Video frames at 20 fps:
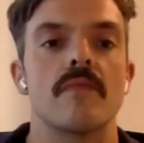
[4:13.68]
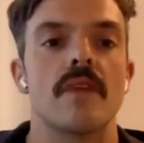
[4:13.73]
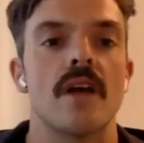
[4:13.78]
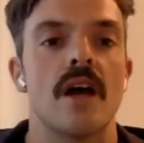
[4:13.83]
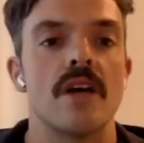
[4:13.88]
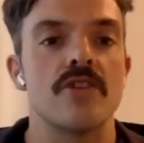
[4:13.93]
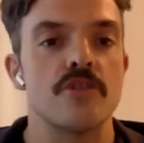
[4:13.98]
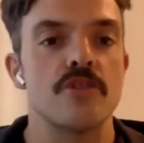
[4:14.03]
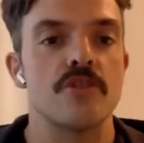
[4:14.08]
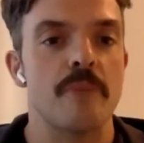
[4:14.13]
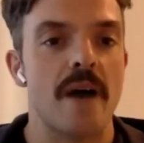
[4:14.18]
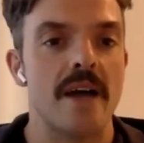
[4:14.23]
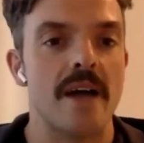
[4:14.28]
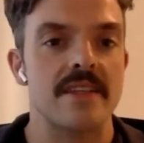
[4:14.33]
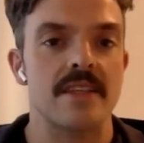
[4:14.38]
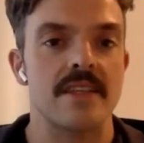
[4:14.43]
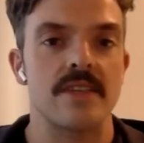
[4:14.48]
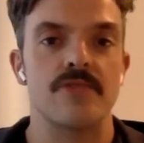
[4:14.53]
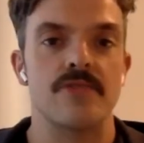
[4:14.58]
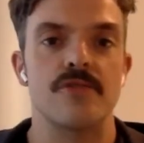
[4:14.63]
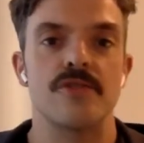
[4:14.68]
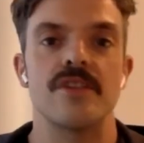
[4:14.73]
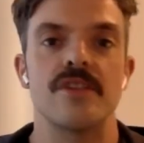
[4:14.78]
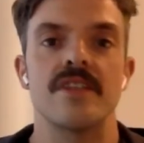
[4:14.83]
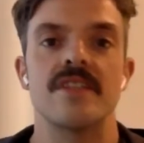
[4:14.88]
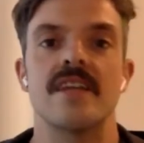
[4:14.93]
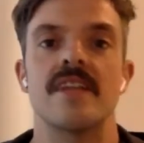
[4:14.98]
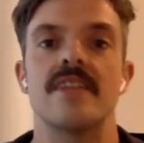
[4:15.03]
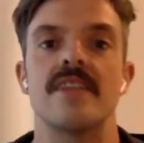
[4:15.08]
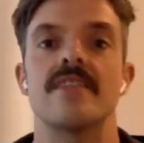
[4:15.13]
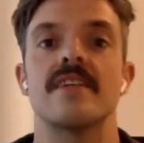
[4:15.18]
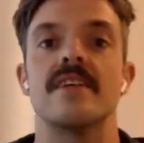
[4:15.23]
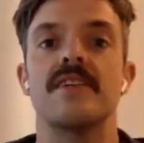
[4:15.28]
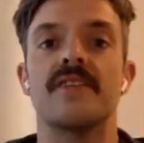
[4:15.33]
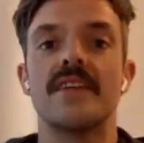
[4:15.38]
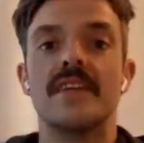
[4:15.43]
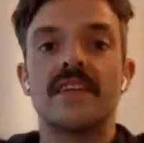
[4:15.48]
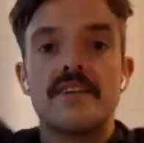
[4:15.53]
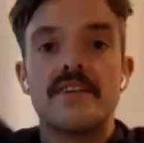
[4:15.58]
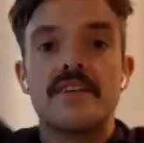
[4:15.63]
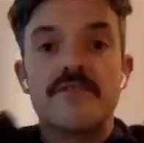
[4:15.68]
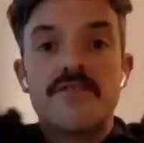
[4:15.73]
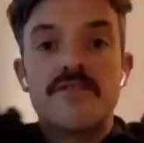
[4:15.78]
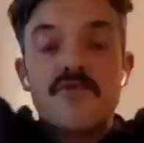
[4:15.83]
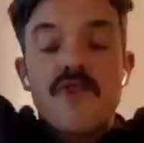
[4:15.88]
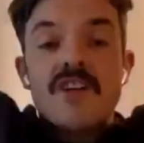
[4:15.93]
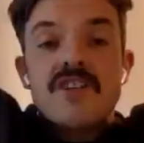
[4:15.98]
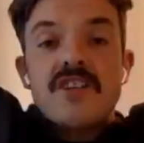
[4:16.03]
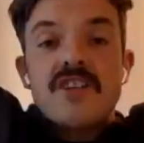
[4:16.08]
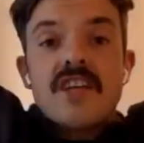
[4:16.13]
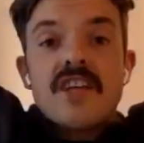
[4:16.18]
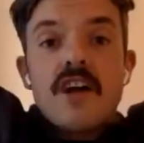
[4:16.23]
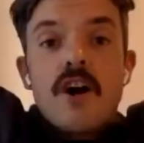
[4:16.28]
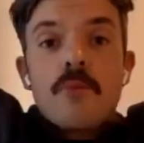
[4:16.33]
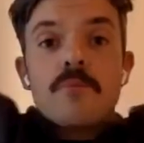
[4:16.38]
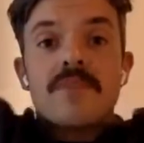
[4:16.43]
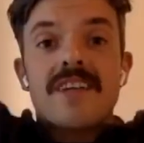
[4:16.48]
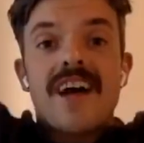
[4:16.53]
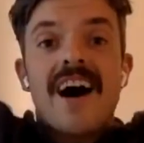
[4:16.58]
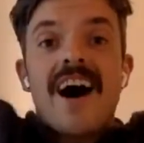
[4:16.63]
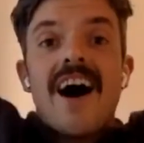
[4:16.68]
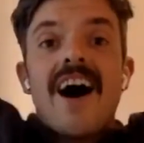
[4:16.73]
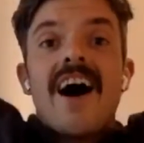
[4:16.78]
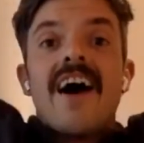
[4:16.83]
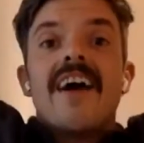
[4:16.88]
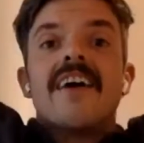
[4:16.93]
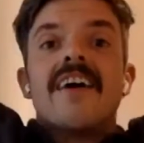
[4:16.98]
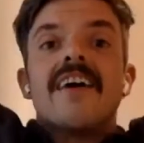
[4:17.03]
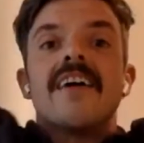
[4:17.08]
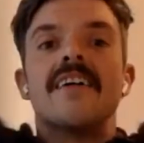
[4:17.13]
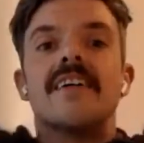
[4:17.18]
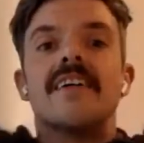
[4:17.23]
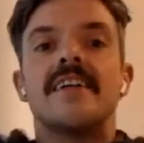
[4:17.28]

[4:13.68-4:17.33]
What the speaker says: As you're passing through the center, think of stretching the arms higher